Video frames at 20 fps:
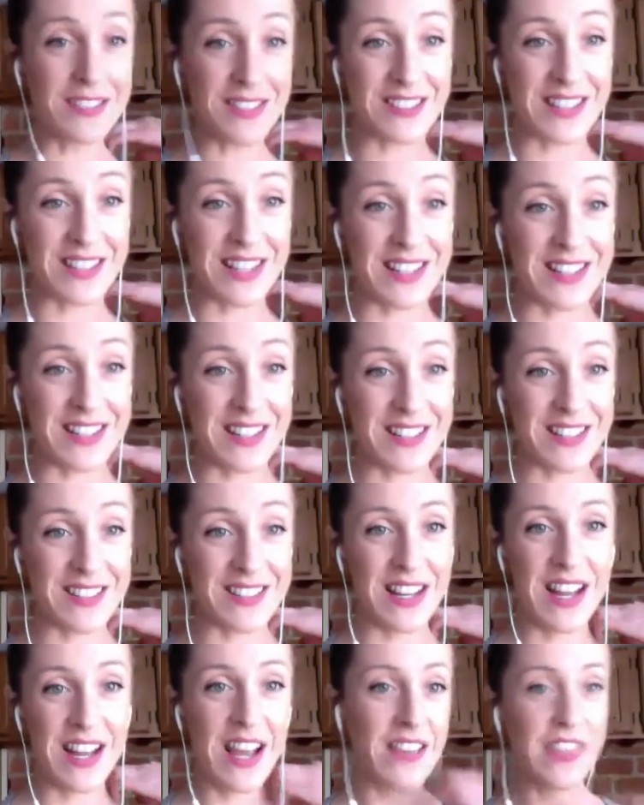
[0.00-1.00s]
like Sarah
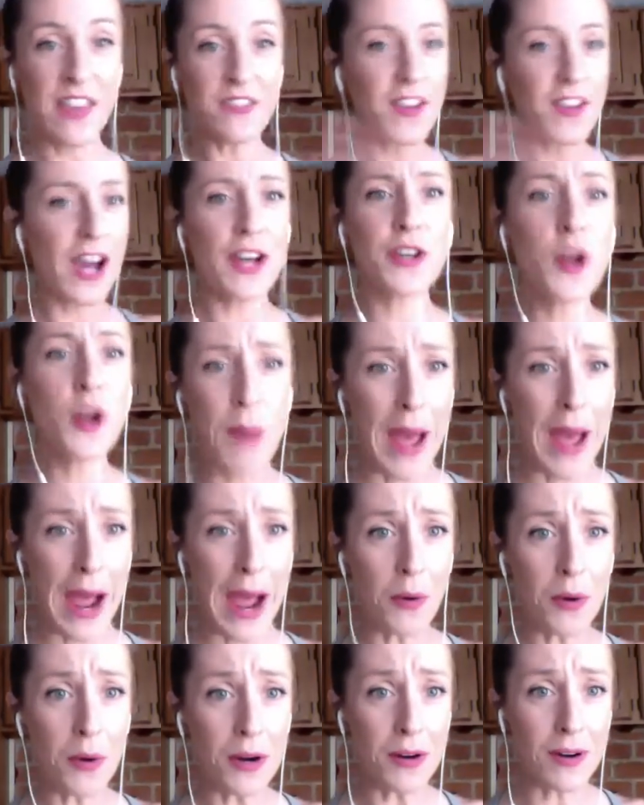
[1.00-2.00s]
said, they've got no
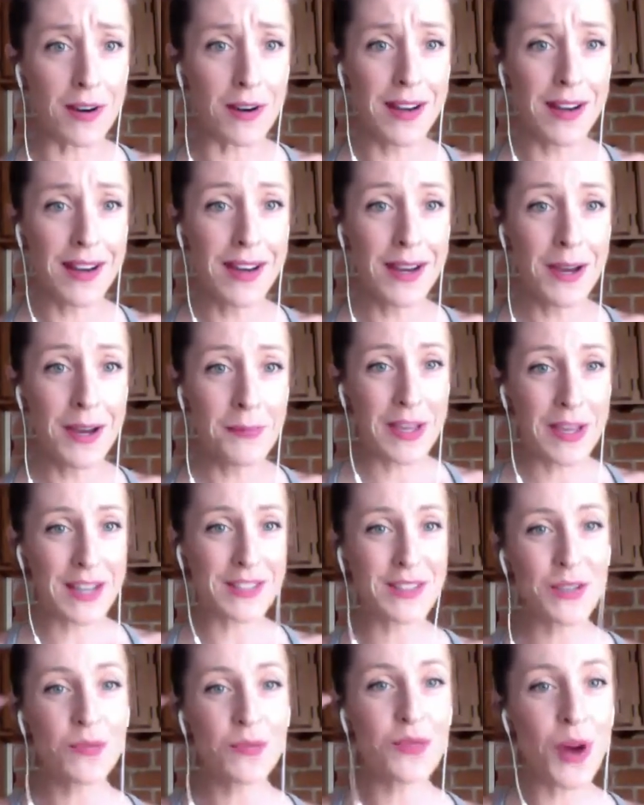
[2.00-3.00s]
power,
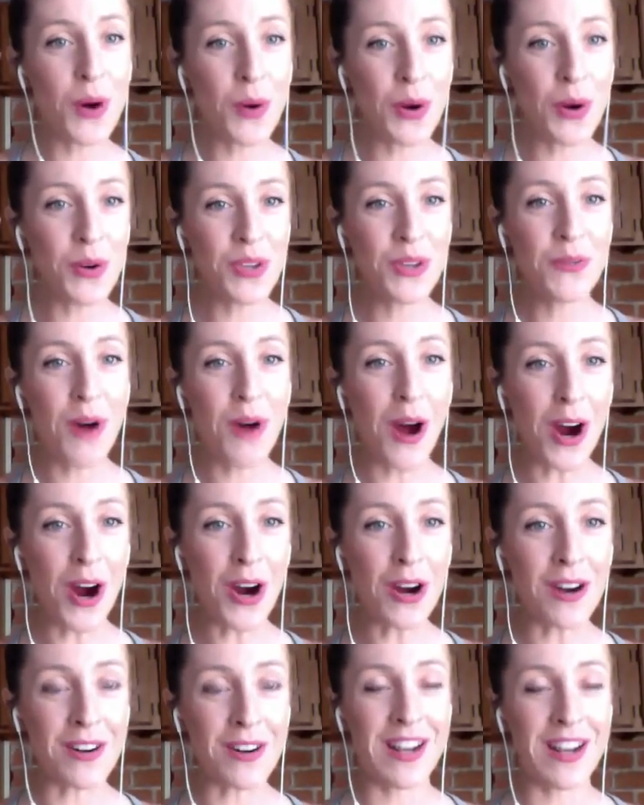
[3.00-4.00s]
because you know who you
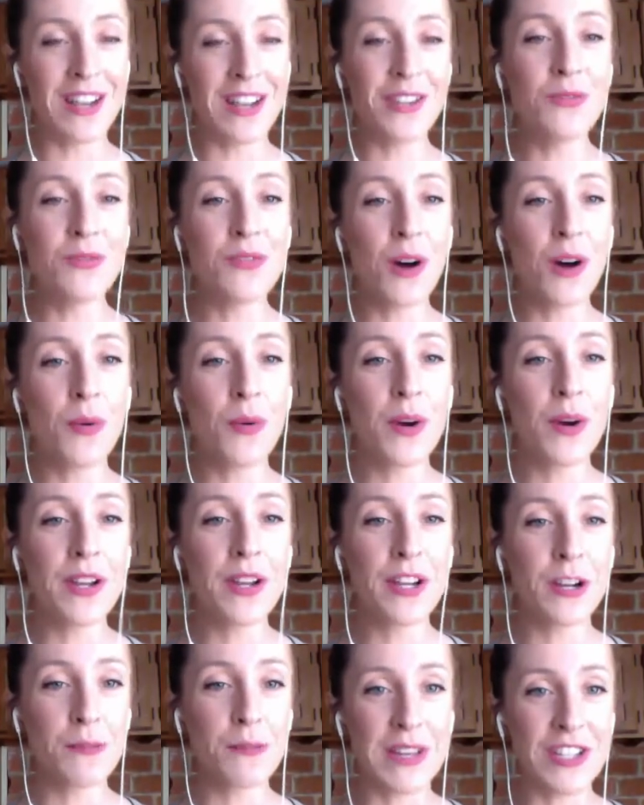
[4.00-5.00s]
are and you know what
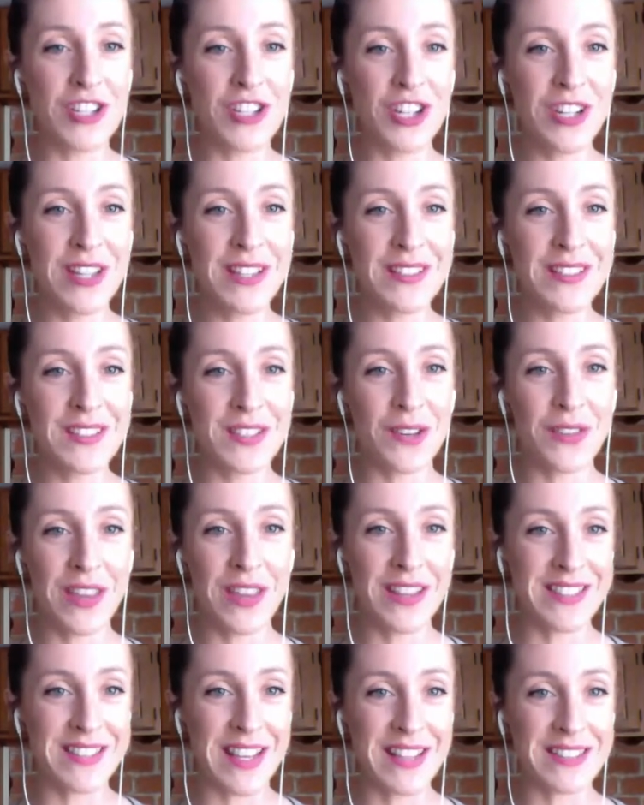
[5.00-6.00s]
your mission is. So they
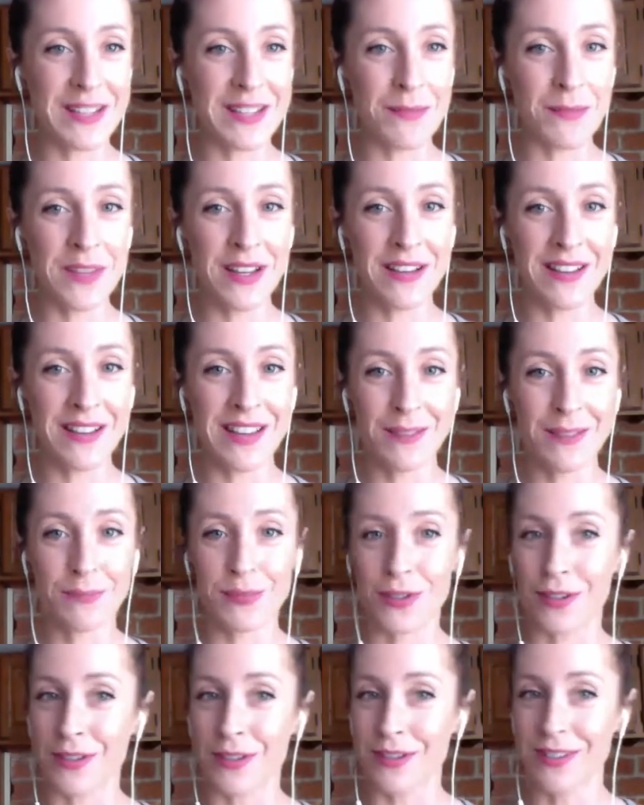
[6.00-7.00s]
say something and you're like,
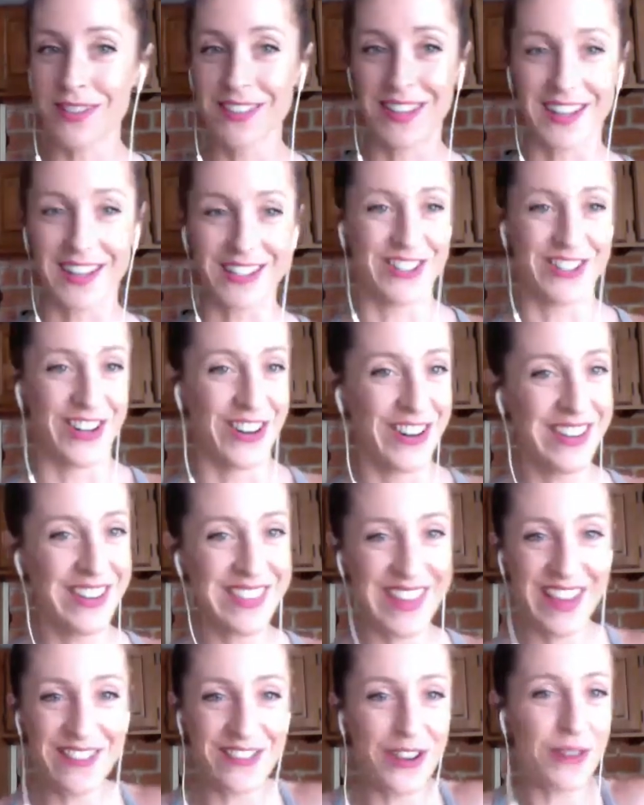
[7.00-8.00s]
oh, gosh darn it, they
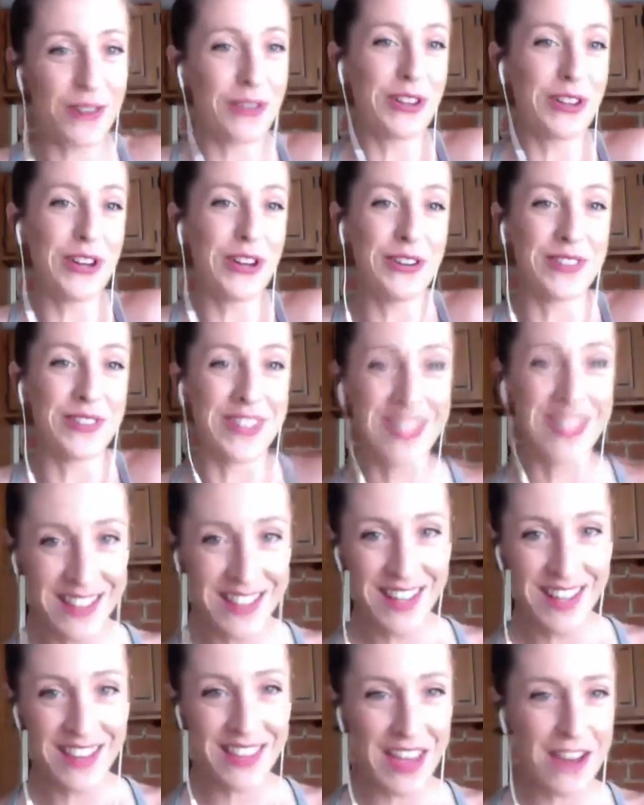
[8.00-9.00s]
have no clue.
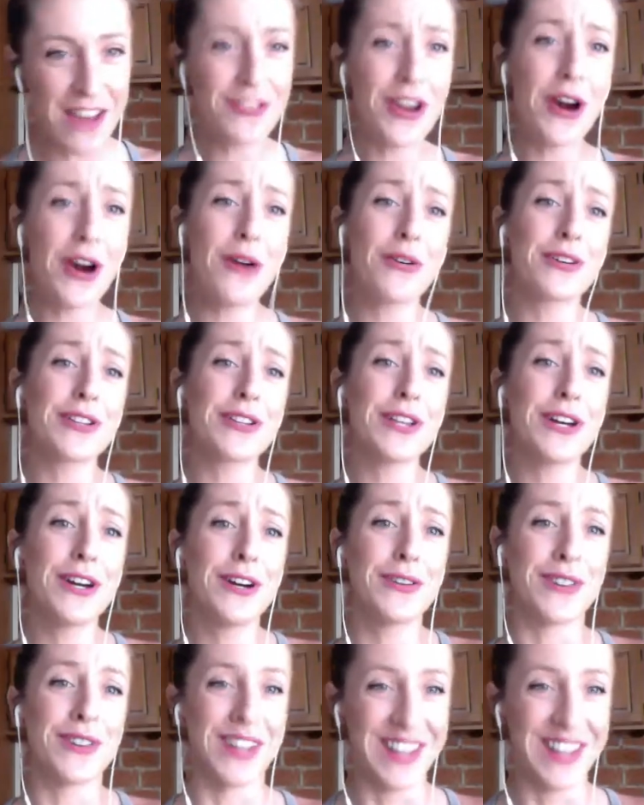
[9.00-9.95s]
They have no clue.